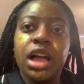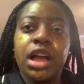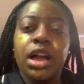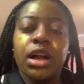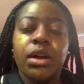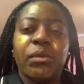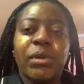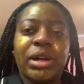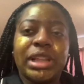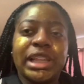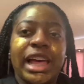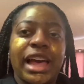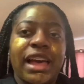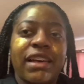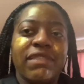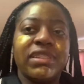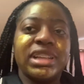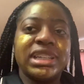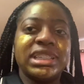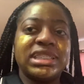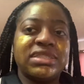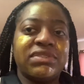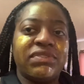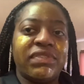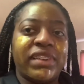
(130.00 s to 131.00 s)
Well, I have
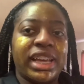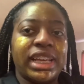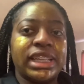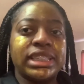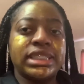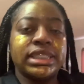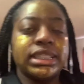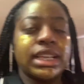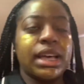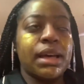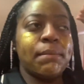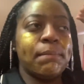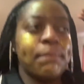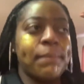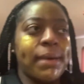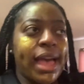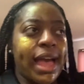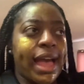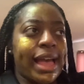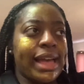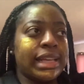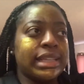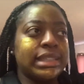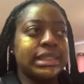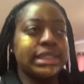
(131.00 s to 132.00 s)
this face
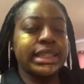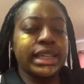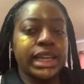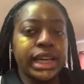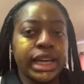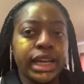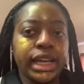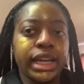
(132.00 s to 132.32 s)
mask